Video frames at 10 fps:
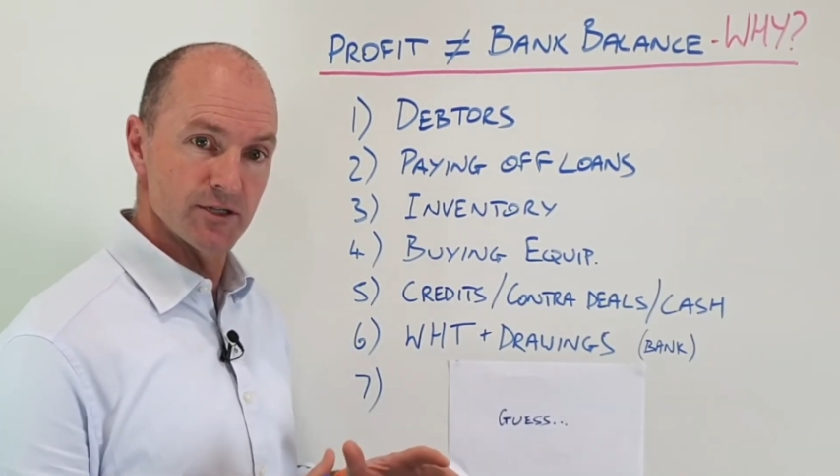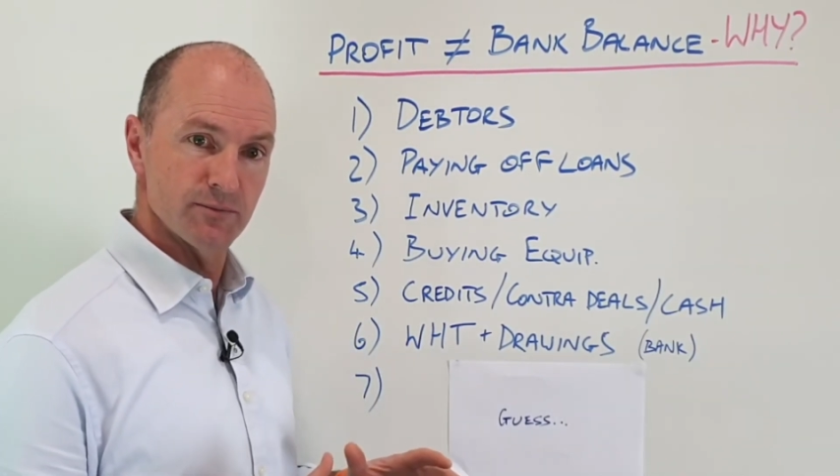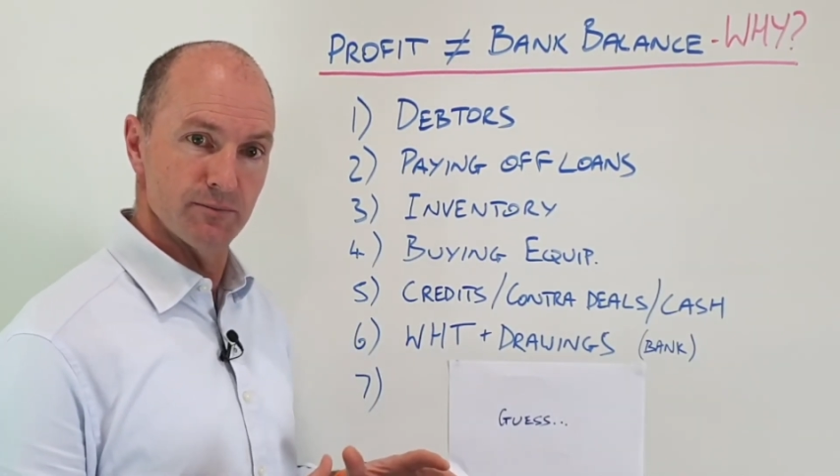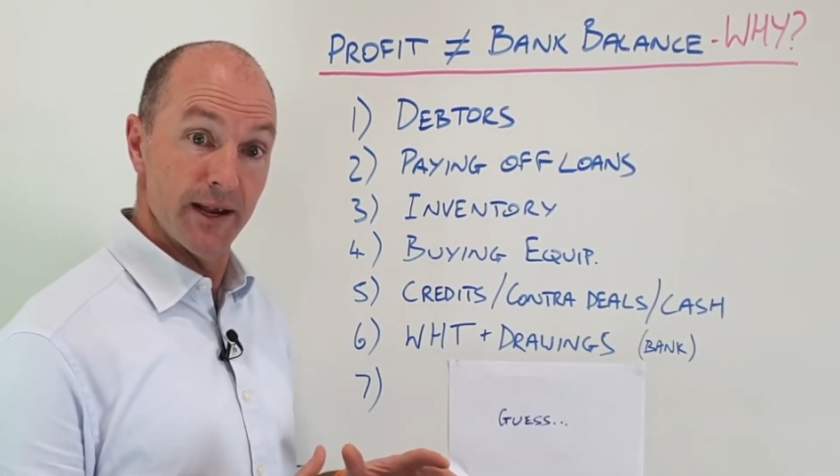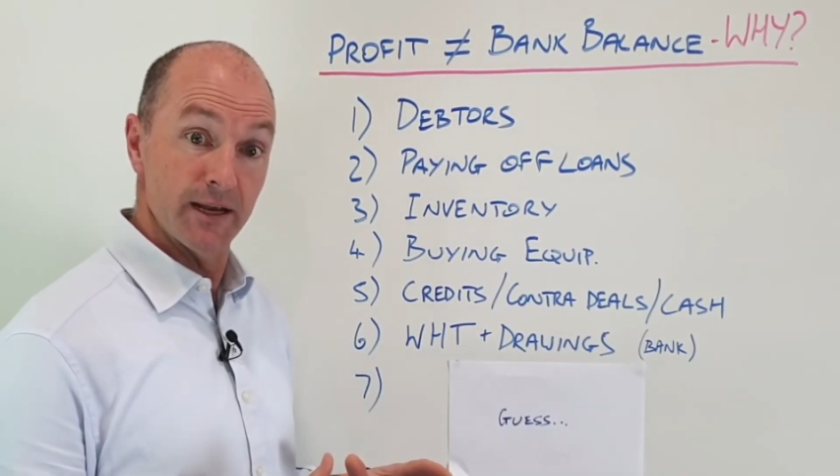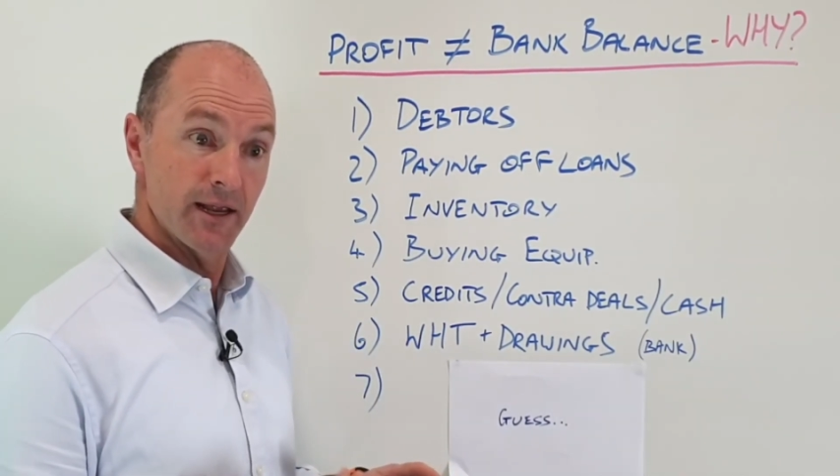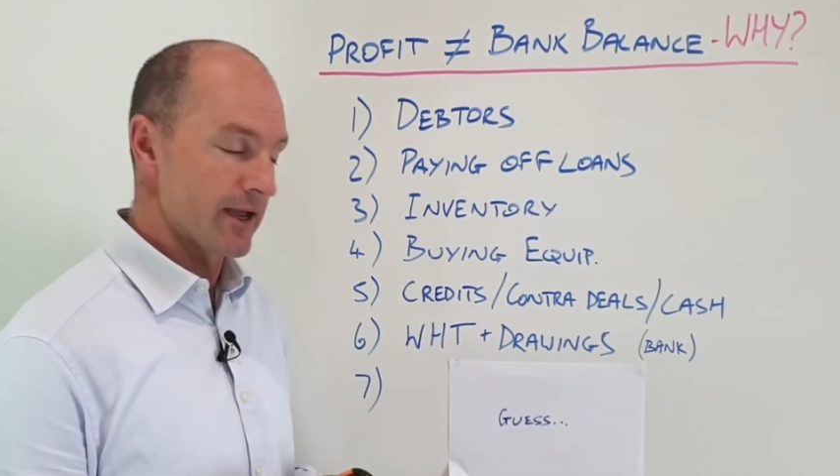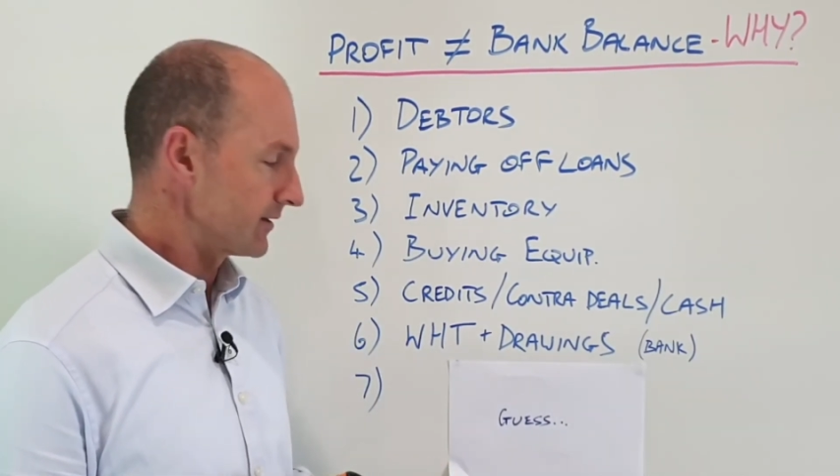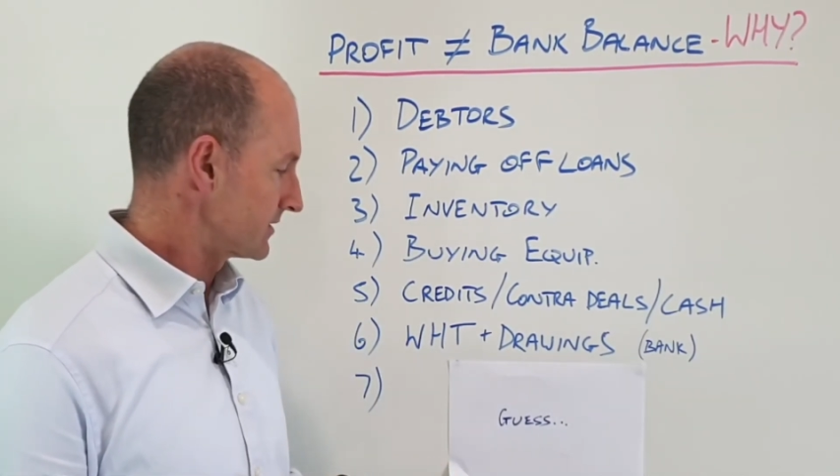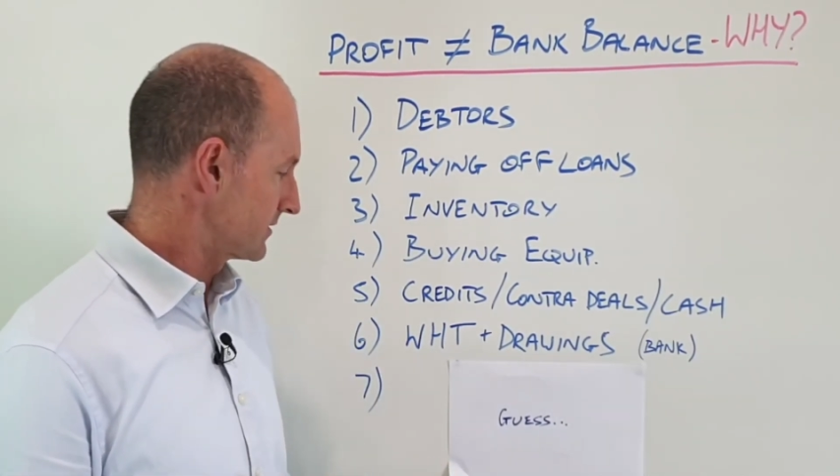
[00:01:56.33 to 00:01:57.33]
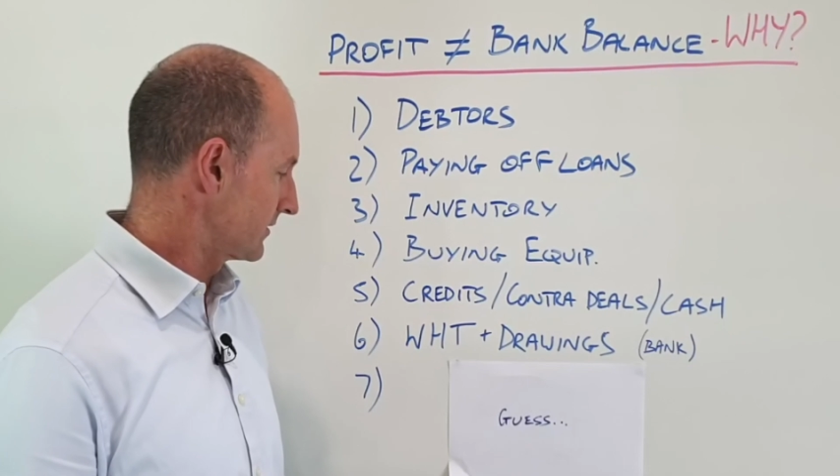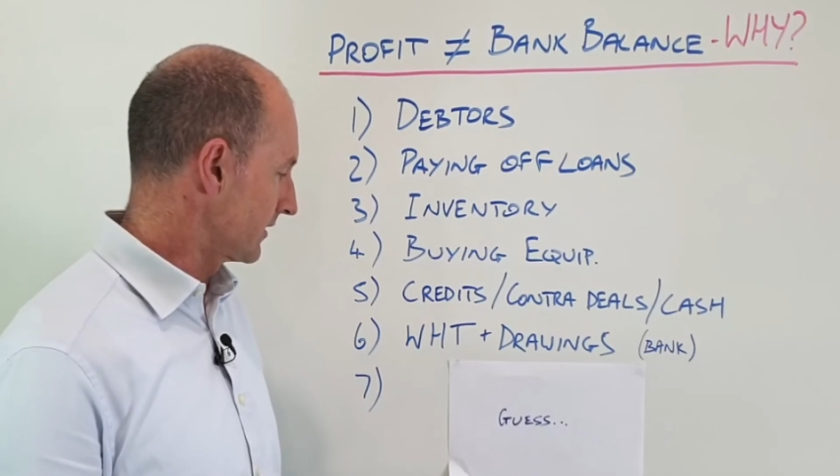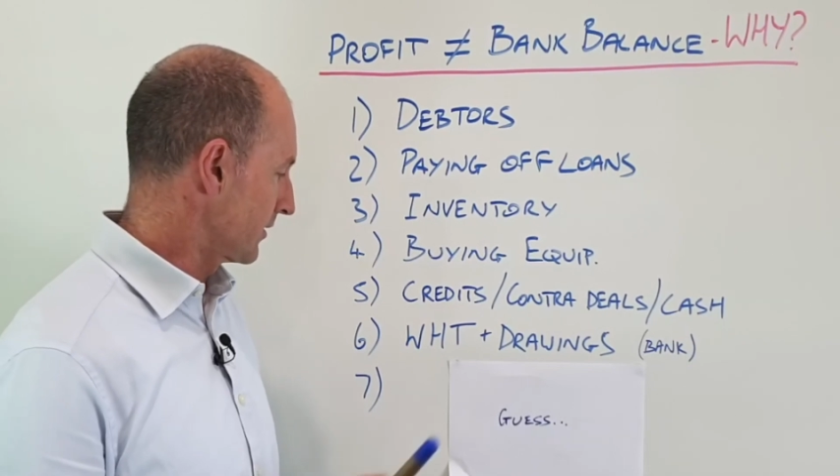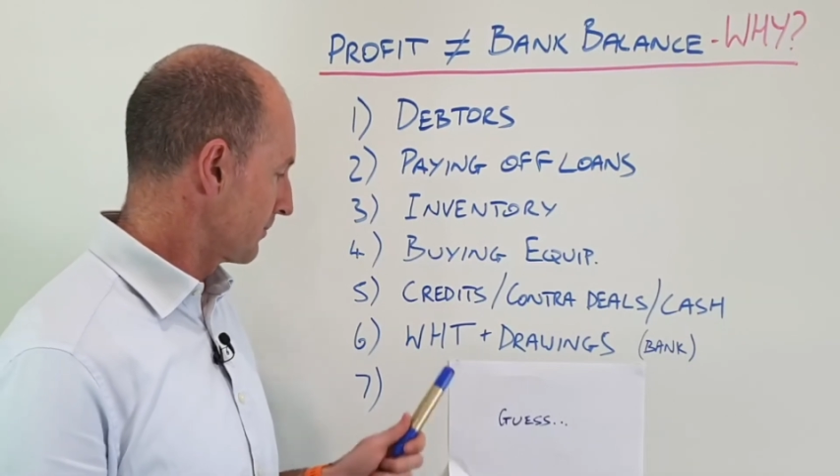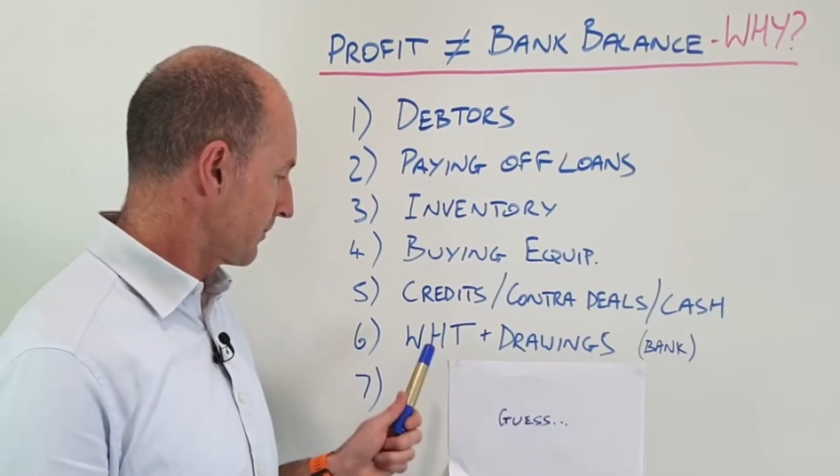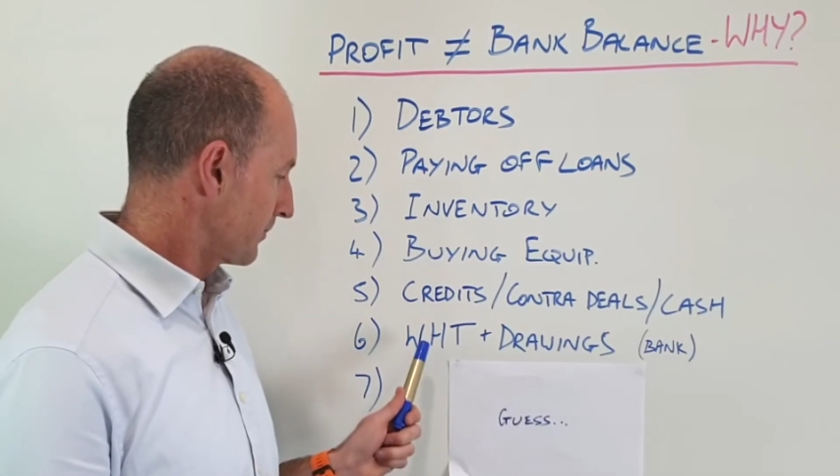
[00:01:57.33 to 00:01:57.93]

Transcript: your bank account is you know